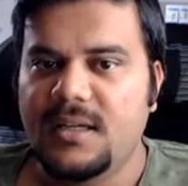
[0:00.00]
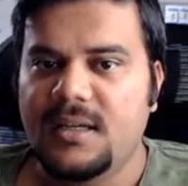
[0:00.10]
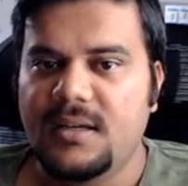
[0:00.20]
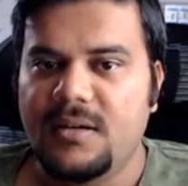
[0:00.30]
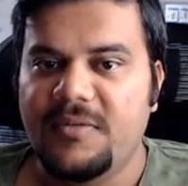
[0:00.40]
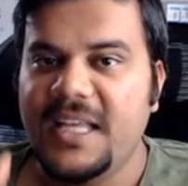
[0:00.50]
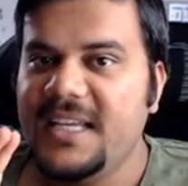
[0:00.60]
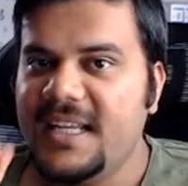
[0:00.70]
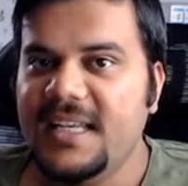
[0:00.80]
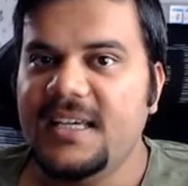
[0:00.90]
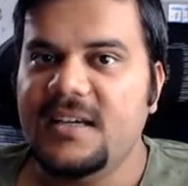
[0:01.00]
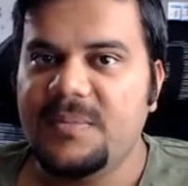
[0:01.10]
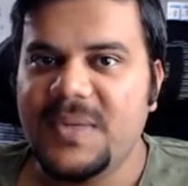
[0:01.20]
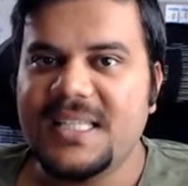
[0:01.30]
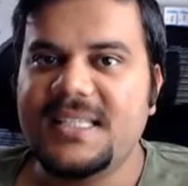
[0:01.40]
very clear,
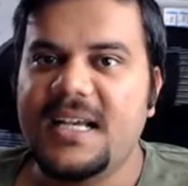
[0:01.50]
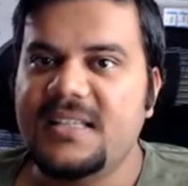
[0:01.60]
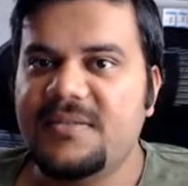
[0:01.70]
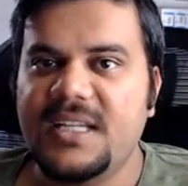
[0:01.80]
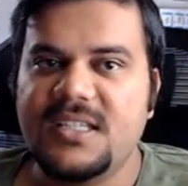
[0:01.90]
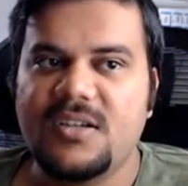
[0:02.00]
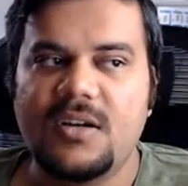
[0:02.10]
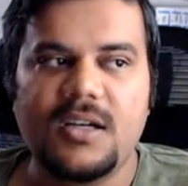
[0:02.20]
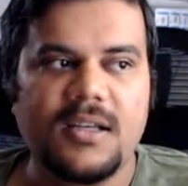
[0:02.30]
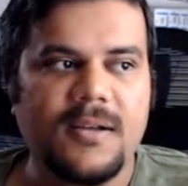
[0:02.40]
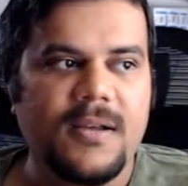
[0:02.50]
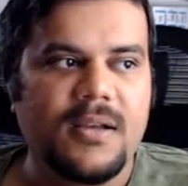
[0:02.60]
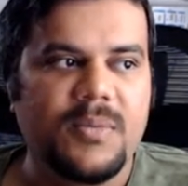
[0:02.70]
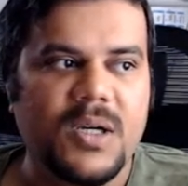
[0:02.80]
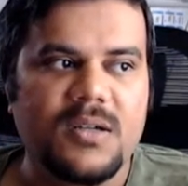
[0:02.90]
precise, very short,
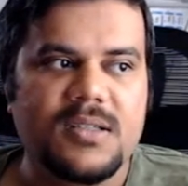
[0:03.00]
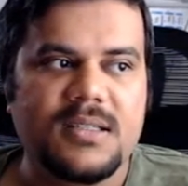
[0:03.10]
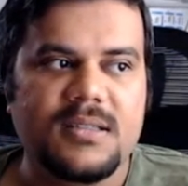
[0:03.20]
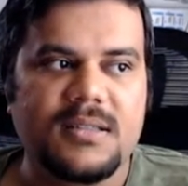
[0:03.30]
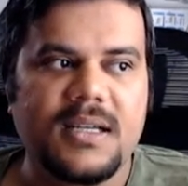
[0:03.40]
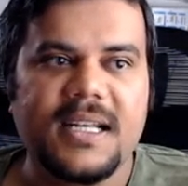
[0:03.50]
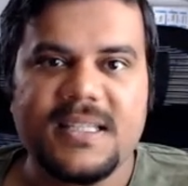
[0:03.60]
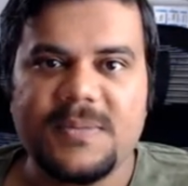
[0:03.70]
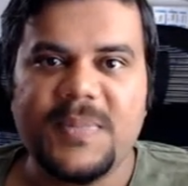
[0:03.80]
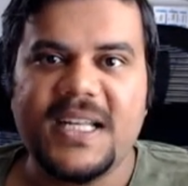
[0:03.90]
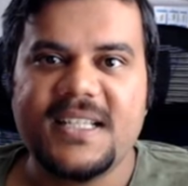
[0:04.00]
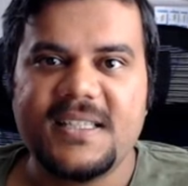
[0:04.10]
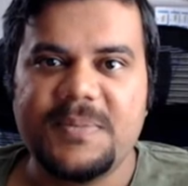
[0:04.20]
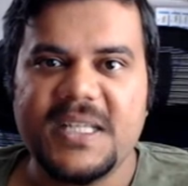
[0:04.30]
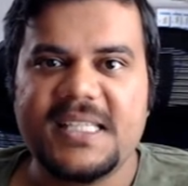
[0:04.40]
because
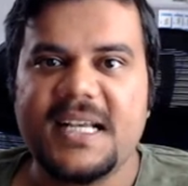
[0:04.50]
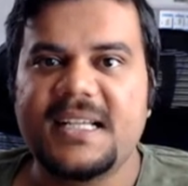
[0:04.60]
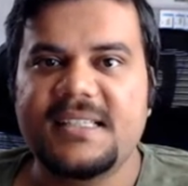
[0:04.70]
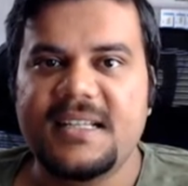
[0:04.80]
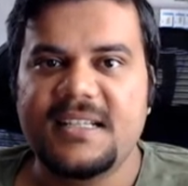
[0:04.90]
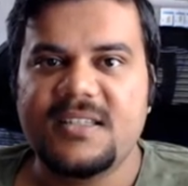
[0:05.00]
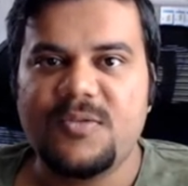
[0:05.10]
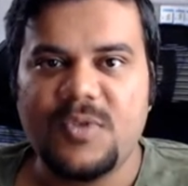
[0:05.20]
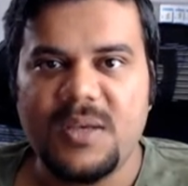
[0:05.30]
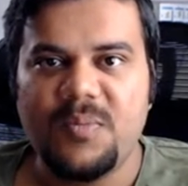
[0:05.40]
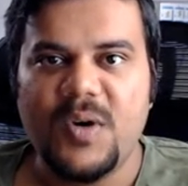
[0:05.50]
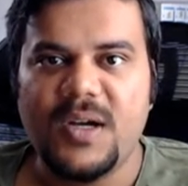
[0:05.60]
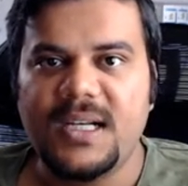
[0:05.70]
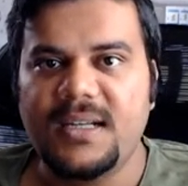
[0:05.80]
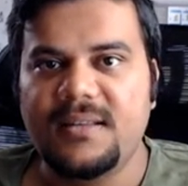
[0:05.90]
crispness, preciseness, to the
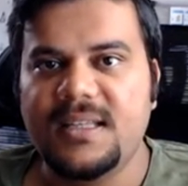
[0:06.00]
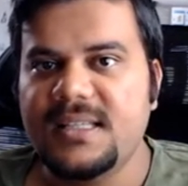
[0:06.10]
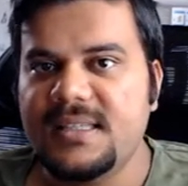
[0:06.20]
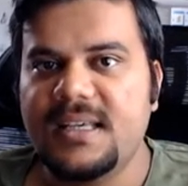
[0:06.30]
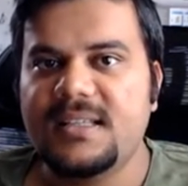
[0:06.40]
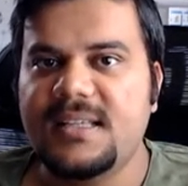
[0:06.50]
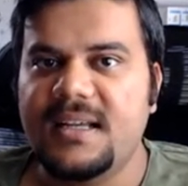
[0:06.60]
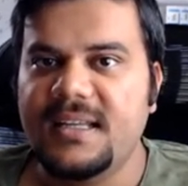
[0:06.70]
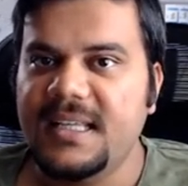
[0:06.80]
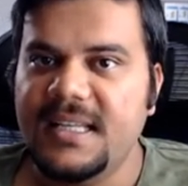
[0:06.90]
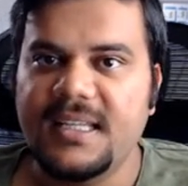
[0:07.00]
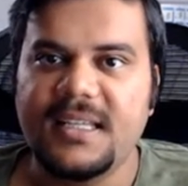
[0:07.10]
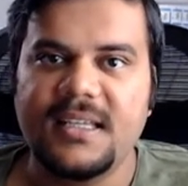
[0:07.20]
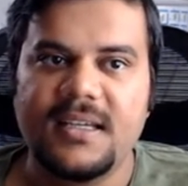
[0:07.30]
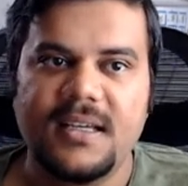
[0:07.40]
point, these things are
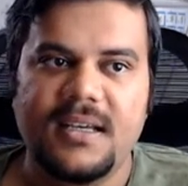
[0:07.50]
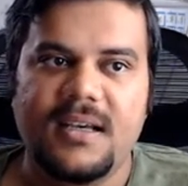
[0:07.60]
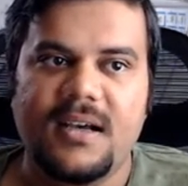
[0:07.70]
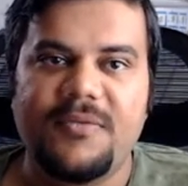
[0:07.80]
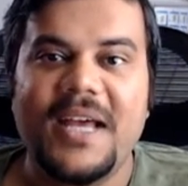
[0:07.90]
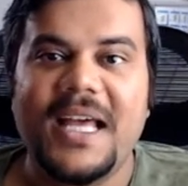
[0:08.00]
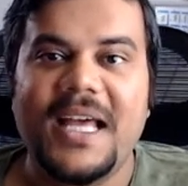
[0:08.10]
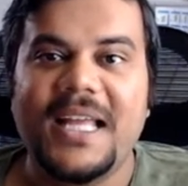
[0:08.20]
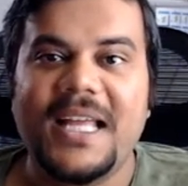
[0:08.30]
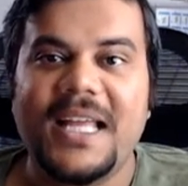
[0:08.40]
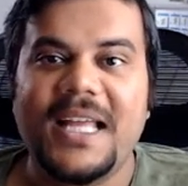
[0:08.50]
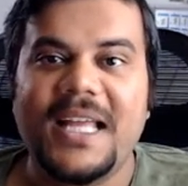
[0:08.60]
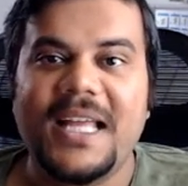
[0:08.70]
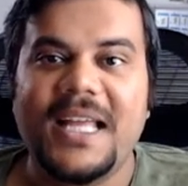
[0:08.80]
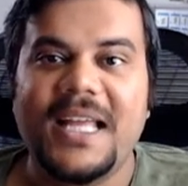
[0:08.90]
really valued a lot
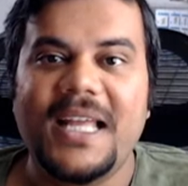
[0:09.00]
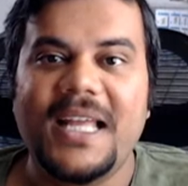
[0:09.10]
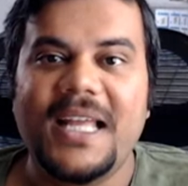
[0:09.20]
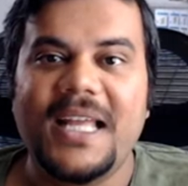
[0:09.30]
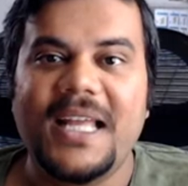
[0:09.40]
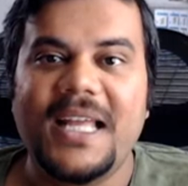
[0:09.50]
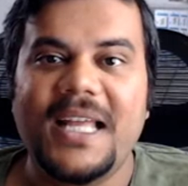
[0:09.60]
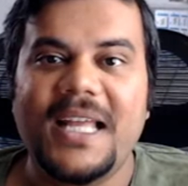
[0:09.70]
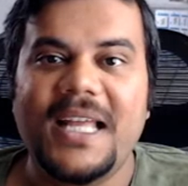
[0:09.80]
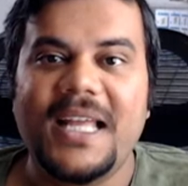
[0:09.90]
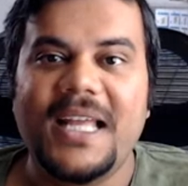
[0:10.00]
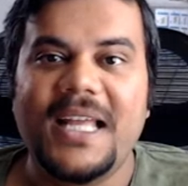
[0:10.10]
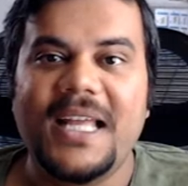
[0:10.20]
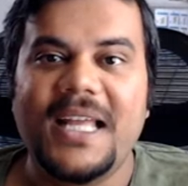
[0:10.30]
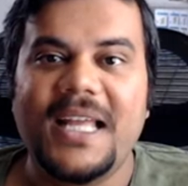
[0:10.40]
here if you
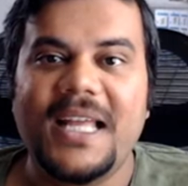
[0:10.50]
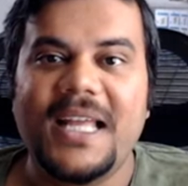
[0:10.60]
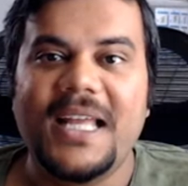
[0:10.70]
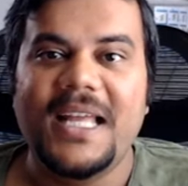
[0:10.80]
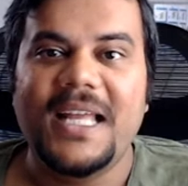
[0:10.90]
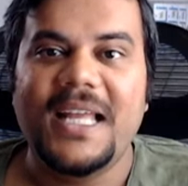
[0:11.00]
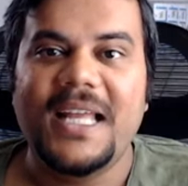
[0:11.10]
contact any professor.